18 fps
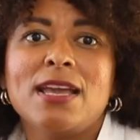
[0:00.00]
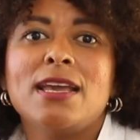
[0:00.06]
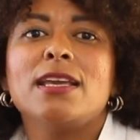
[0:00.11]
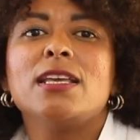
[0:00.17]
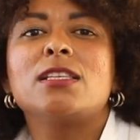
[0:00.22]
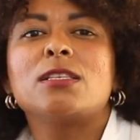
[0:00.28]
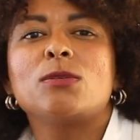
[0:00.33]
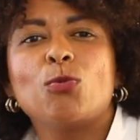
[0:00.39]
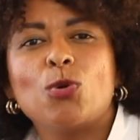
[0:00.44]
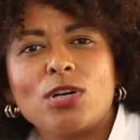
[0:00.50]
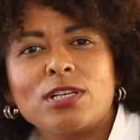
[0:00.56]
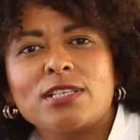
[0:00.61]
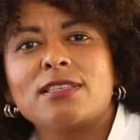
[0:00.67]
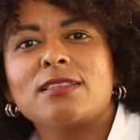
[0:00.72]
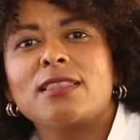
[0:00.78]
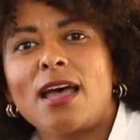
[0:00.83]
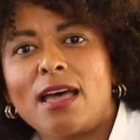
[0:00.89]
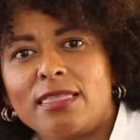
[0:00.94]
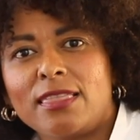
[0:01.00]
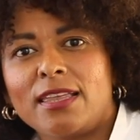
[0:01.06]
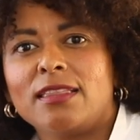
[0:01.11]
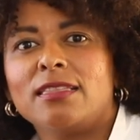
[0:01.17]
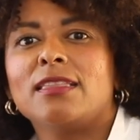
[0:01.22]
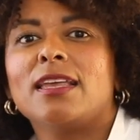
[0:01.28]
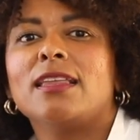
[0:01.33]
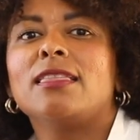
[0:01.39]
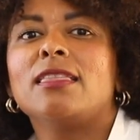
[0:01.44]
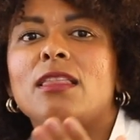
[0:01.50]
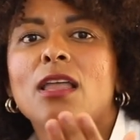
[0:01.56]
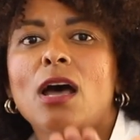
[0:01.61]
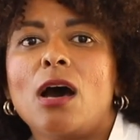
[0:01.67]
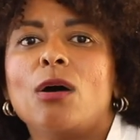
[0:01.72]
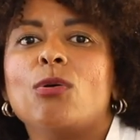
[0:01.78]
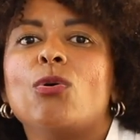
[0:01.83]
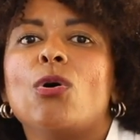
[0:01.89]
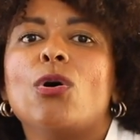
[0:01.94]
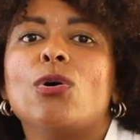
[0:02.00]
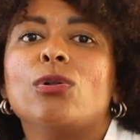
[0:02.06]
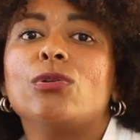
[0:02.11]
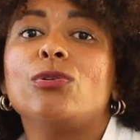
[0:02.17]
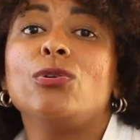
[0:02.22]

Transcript: It's worth noting that now all